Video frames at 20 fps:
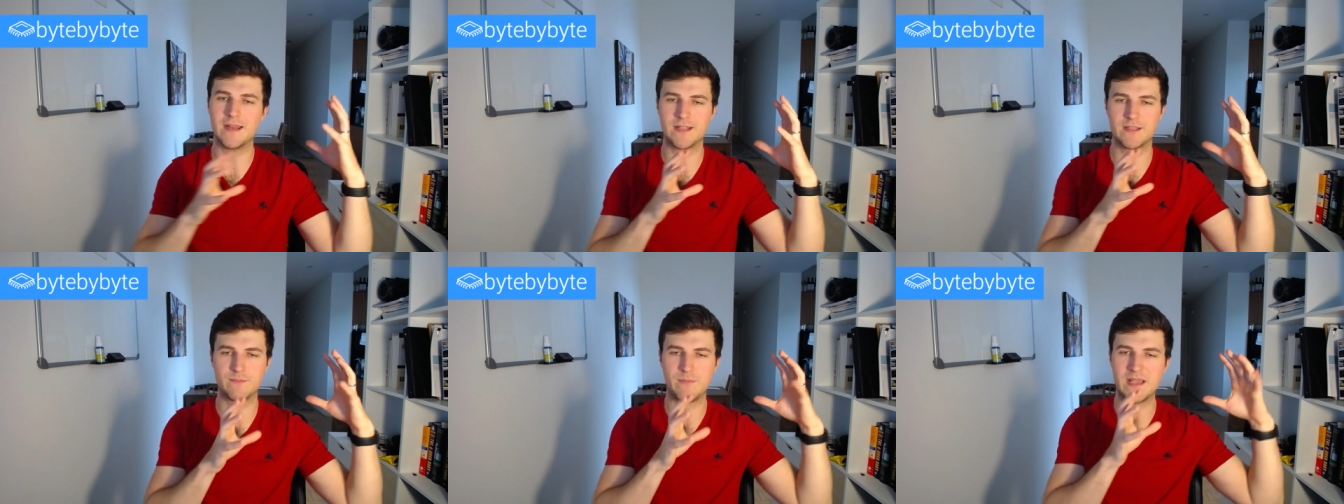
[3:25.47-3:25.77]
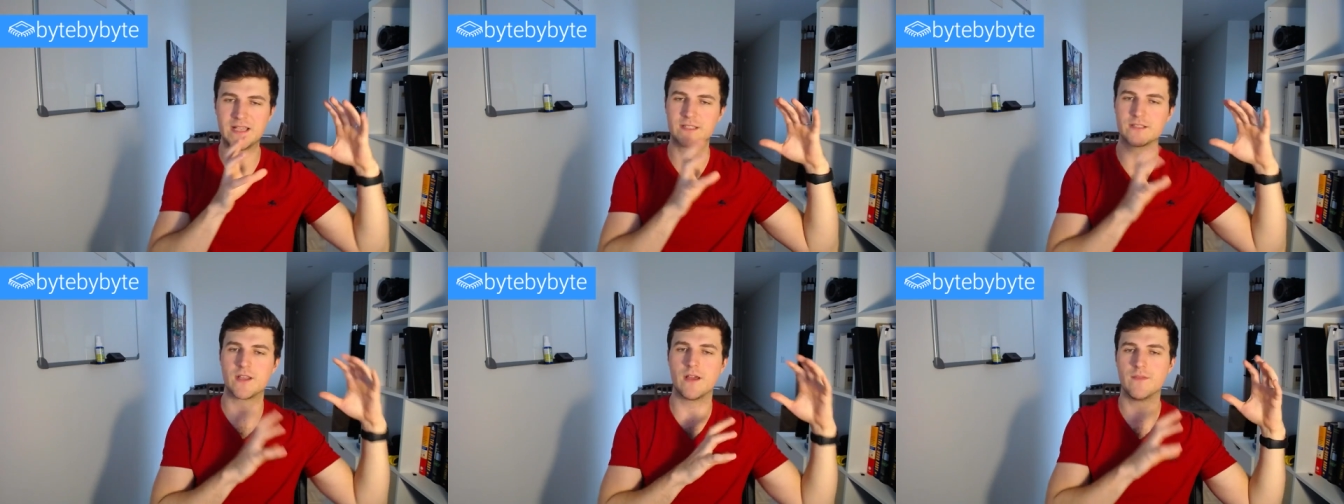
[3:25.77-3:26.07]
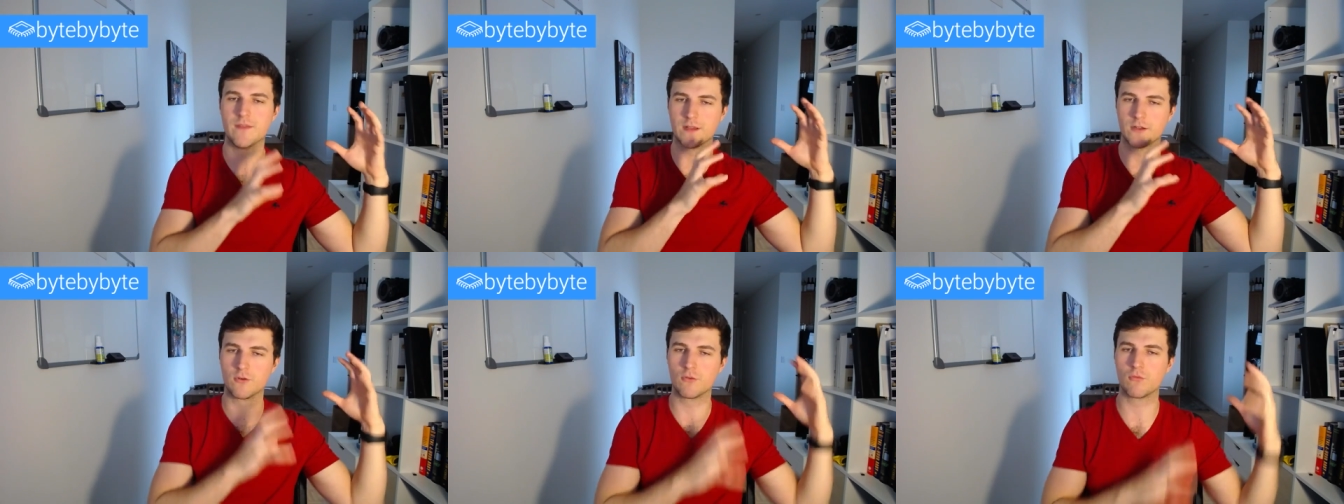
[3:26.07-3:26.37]
and it's based
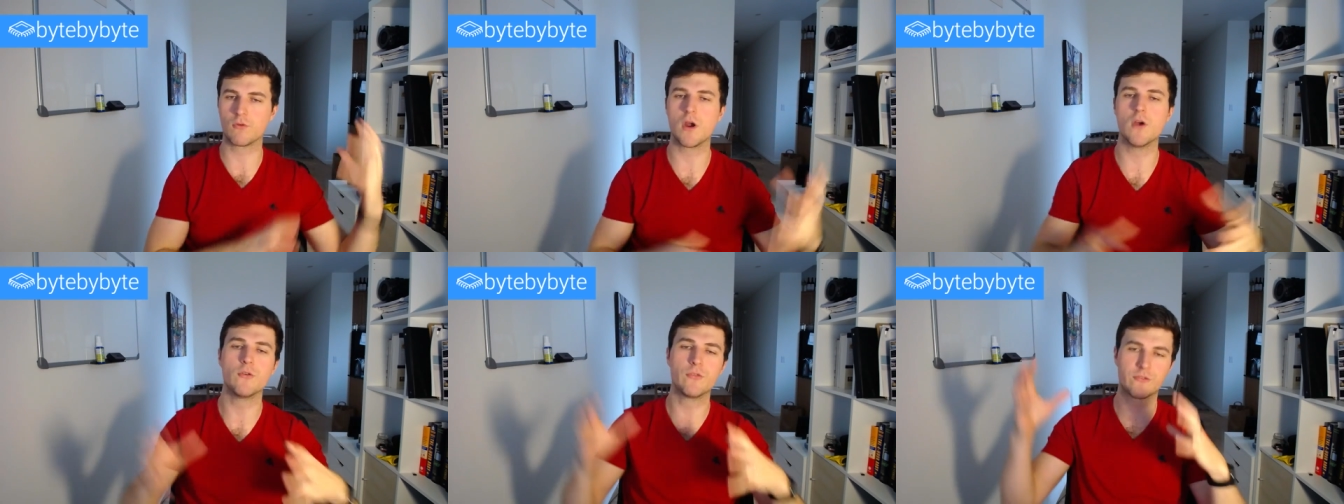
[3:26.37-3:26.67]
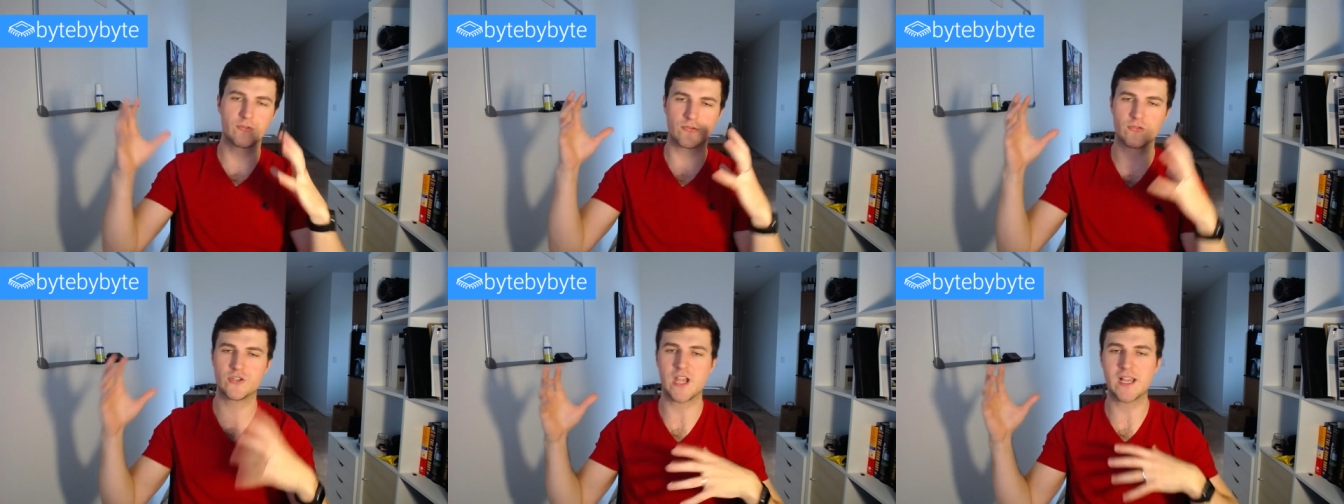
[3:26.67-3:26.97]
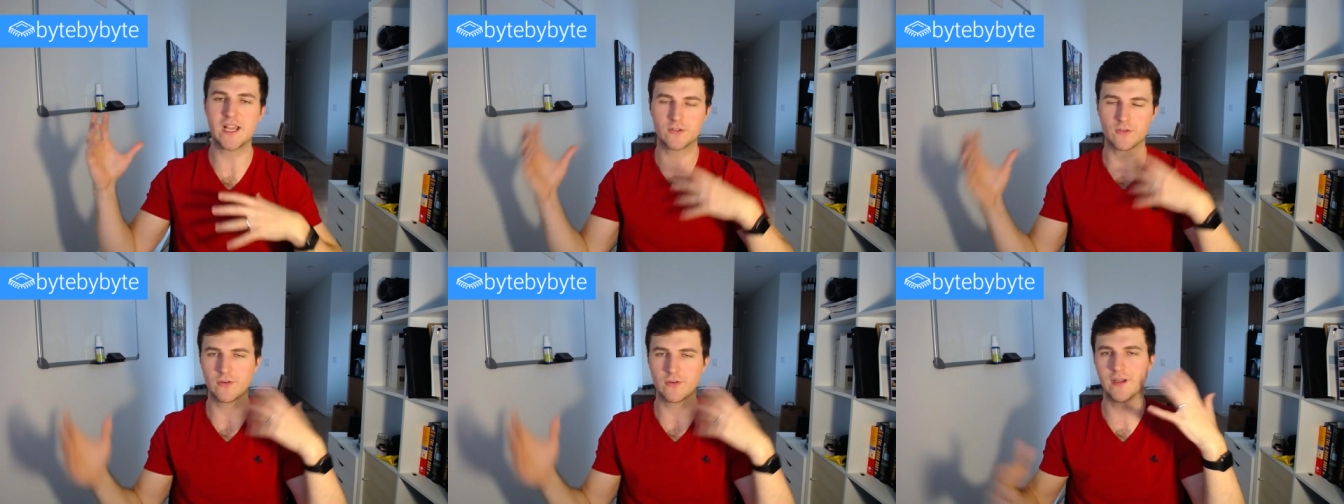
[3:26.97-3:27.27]
on the growth
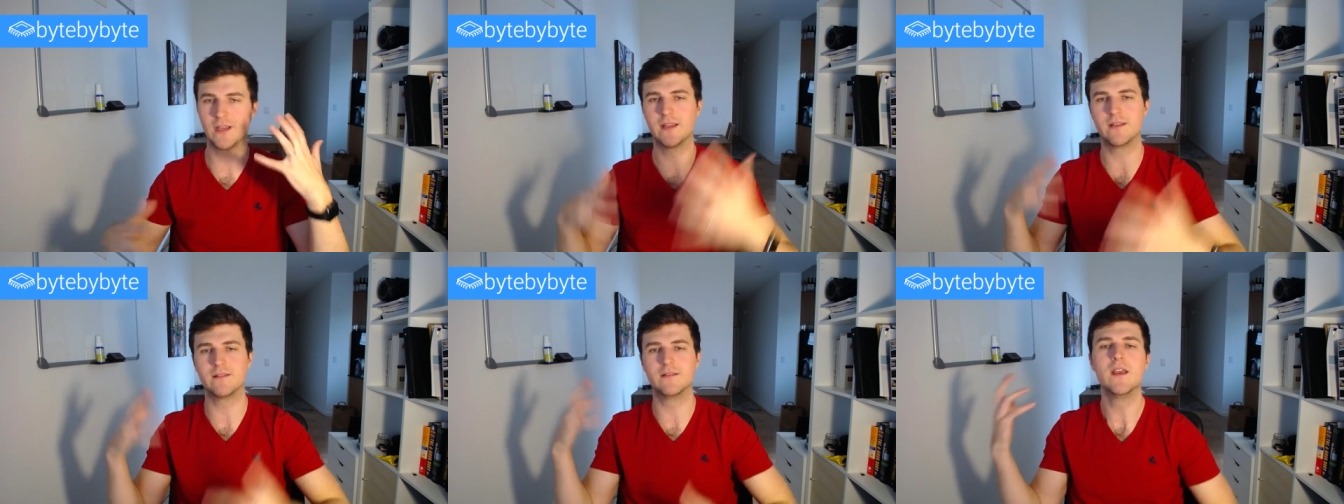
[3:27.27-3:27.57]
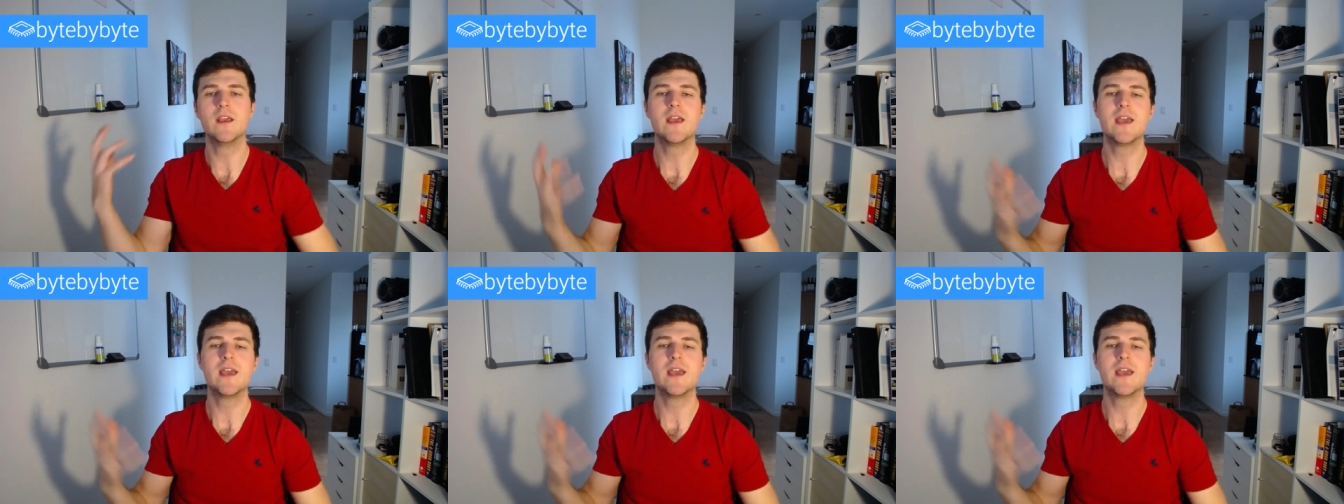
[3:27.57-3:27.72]
trajectory and